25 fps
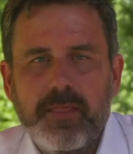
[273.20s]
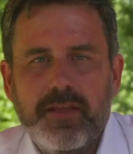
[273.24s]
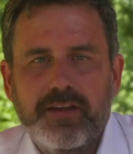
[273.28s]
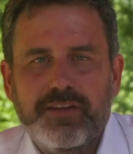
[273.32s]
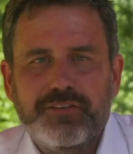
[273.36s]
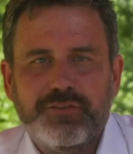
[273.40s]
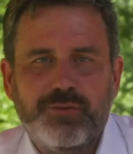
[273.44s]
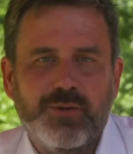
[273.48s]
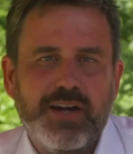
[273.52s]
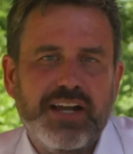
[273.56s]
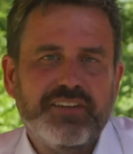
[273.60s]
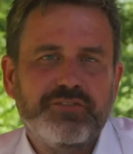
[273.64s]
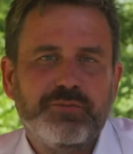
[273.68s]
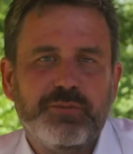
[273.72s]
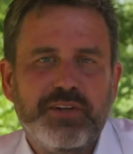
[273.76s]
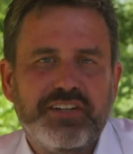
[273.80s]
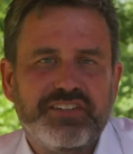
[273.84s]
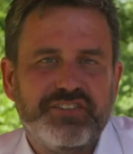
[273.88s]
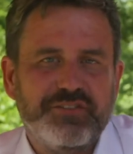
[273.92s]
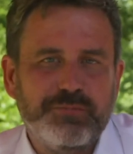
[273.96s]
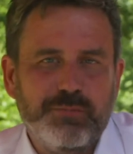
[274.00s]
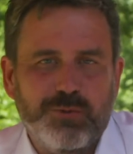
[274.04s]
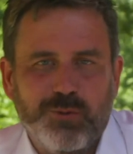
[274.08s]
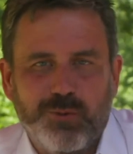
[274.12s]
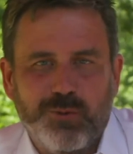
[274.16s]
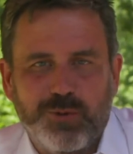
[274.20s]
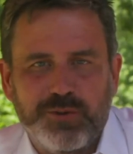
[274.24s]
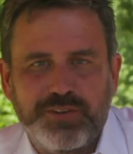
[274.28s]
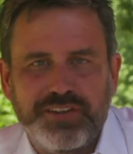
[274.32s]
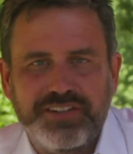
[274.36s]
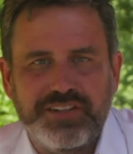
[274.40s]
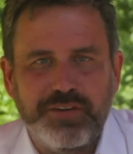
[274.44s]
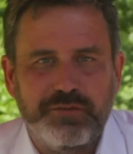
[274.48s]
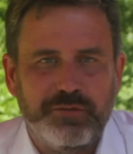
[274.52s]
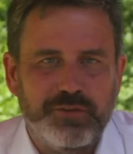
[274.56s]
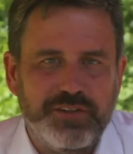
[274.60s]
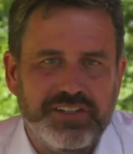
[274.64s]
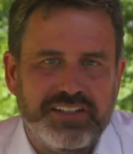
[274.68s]
So as we explore the
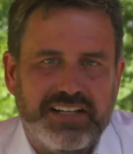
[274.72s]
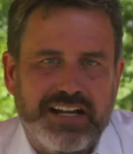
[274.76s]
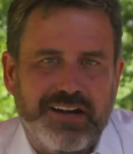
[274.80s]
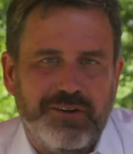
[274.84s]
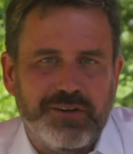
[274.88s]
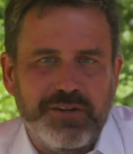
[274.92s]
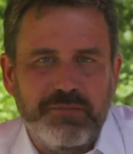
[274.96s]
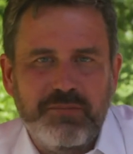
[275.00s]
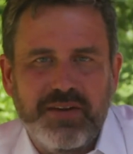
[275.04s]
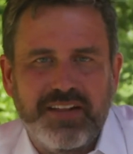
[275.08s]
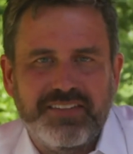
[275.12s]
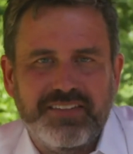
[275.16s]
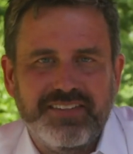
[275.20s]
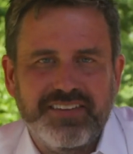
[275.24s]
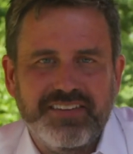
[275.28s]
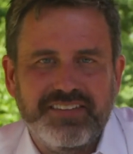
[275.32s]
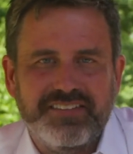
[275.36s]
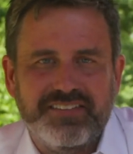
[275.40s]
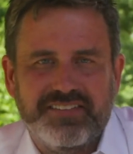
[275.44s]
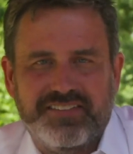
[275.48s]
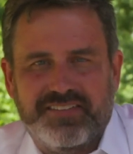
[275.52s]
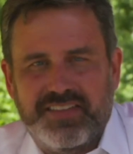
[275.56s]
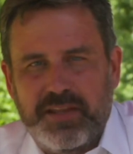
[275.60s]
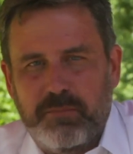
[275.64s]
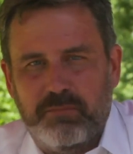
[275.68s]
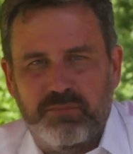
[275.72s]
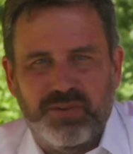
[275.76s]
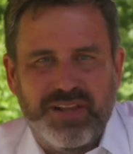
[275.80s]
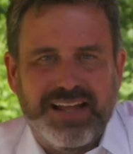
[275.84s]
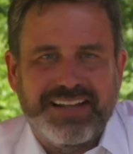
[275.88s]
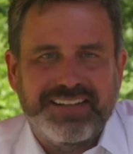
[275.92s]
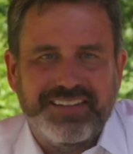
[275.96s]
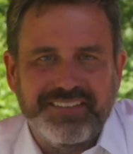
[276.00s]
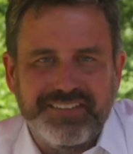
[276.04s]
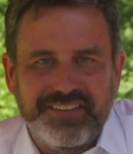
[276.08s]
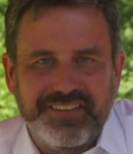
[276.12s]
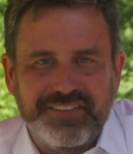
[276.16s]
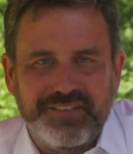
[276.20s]
different accounting methods that
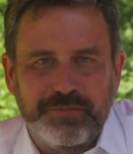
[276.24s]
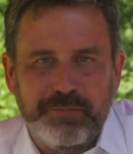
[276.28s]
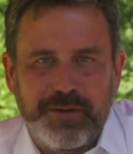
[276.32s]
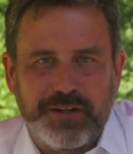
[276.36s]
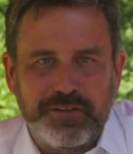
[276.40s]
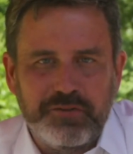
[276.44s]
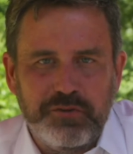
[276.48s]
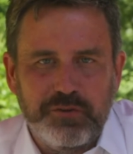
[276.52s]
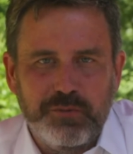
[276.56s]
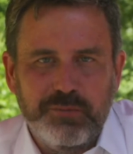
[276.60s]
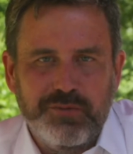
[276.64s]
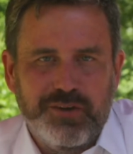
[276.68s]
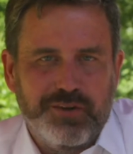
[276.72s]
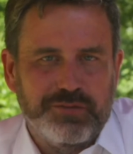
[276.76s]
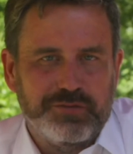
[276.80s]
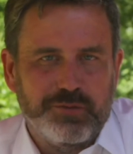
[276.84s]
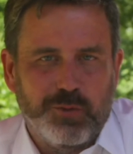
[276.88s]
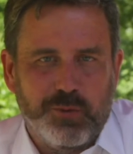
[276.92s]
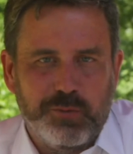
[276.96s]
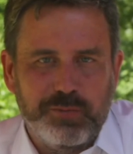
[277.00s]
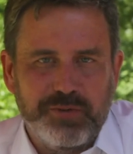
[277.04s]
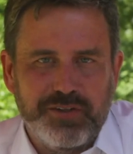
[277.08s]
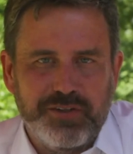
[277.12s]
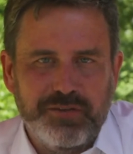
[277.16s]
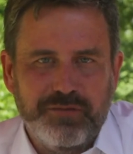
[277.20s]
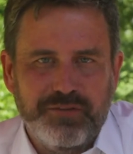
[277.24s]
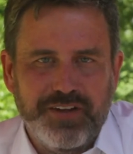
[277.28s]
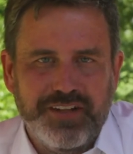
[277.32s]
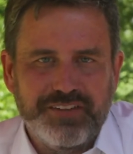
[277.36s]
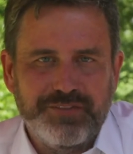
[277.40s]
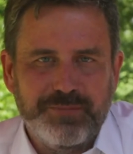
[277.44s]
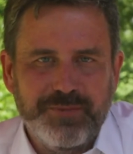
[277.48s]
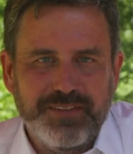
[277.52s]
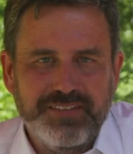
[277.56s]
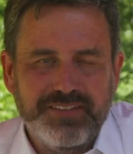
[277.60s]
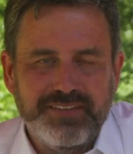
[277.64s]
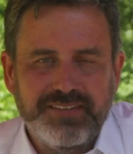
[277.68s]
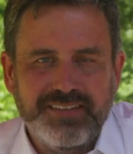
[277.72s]
blanket the spectrum of corporate
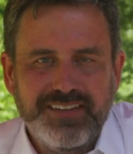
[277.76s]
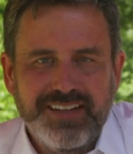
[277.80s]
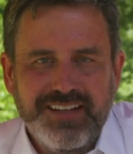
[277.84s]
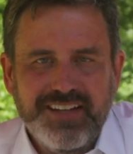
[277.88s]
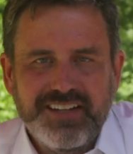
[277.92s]
investments,